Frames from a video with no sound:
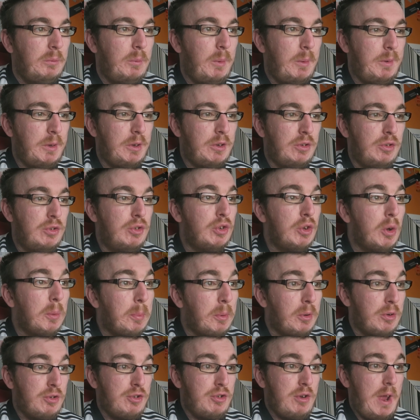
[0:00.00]
We must
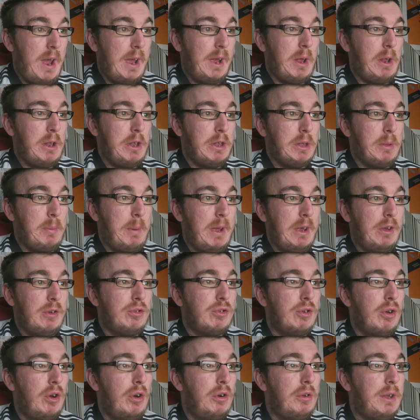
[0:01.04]
double check to make
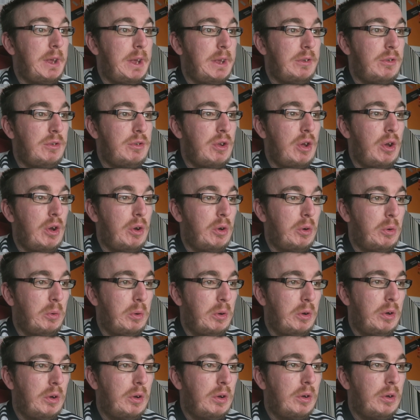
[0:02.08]
sure there's
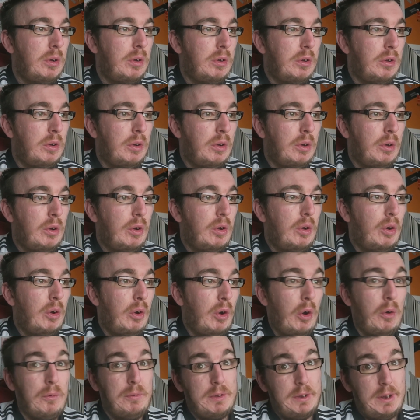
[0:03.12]
no
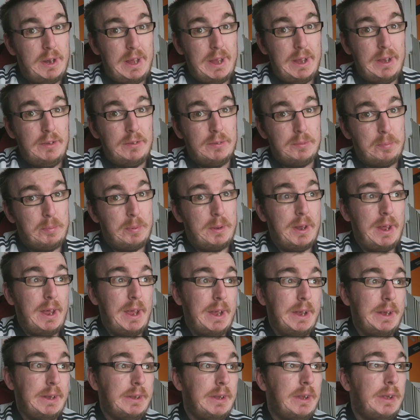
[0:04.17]
other leagues
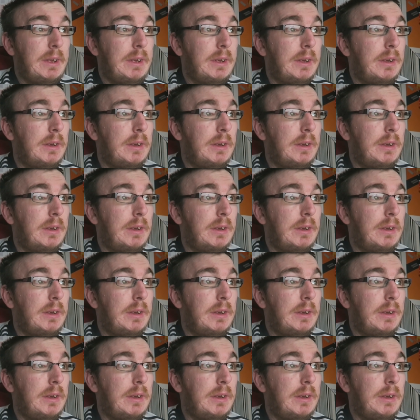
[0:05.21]
playing